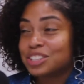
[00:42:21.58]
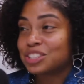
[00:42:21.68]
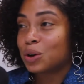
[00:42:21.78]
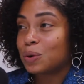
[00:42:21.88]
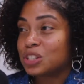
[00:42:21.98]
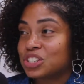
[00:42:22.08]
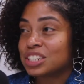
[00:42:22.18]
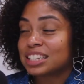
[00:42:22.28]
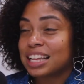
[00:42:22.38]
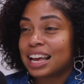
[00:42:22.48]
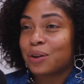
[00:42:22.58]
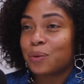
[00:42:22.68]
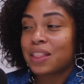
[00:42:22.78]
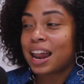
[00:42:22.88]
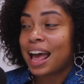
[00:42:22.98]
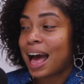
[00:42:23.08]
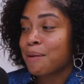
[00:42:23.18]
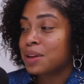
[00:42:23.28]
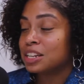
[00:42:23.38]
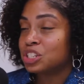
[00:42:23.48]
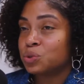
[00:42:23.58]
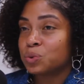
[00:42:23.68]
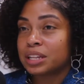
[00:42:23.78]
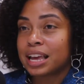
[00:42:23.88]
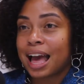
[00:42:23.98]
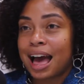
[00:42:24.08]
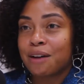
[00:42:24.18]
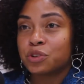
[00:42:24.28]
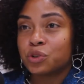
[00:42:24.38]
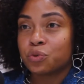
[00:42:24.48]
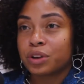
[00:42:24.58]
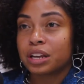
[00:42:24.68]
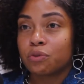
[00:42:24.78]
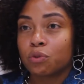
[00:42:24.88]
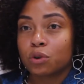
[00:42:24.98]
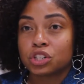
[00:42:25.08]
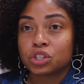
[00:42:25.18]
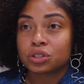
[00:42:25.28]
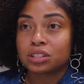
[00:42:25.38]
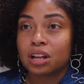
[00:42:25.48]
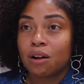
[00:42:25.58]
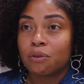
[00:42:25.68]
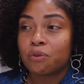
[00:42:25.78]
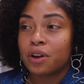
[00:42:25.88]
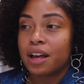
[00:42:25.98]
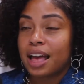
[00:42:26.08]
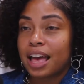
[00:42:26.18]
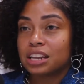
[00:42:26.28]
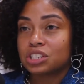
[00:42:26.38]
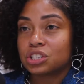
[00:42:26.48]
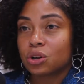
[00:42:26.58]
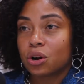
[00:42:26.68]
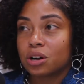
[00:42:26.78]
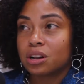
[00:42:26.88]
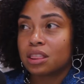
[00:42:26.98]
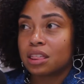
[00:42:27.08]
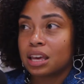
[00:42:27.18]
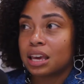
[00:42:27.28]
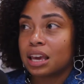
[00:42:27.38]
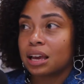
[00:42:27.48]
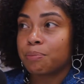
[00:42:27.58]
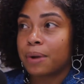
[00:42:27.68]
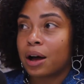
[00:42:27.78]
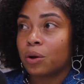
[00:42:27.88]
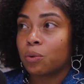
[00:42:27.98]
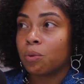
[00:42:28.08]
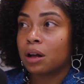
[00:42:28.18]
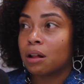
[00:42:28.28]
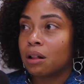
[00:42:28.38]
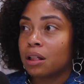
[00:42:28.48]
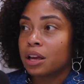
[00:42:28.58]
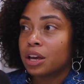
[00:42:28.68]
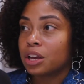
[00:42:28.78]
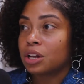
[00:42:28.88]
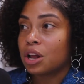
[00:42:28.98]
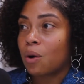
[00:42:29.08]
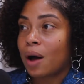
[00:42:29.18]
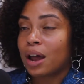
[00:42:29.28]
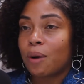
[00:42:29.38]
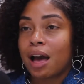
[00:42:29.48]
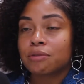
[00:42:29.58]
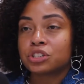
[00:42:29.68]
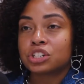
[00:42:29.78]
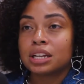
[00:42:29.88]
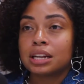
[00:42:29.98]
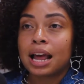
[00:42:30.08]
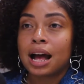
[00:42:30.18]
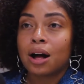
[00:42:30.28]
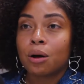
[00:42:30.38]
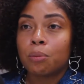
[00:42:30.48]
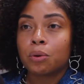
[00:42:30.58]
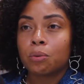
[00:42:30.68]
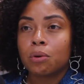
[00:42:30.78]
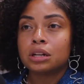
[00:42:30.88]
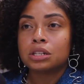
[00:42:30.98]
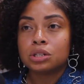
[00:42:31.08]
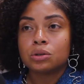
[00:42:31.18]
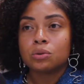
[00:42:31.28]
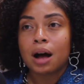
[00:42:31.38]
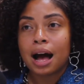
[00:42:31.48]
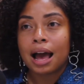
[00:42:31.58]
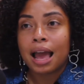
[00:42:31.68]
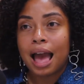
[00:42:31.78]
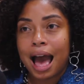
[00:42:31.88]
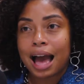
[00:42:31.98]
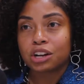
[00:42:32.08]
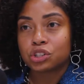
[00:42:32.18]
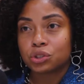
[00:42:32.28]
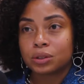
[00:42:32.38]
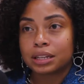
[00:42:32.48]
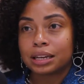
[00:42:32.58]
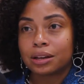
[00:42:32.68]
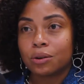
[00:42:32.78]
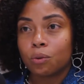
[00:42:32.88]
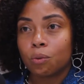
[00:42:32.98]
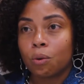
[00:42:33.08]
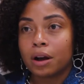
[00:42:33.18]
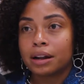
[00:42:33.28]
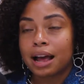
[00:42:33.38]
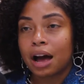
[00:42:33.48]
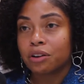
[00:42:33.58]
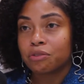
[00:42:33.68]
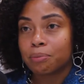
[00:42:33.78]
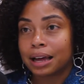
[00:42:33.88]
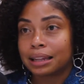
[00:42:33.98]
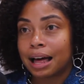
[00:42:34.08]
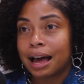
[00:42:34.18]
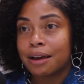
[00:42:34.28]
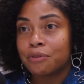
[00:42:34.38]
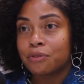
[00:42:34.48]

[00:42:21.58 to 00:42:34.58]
So it's just like when that happens, you really have to reinforce yourself and start thinking about, well, you know, I don't have shit now, but what do I actually want out of my life?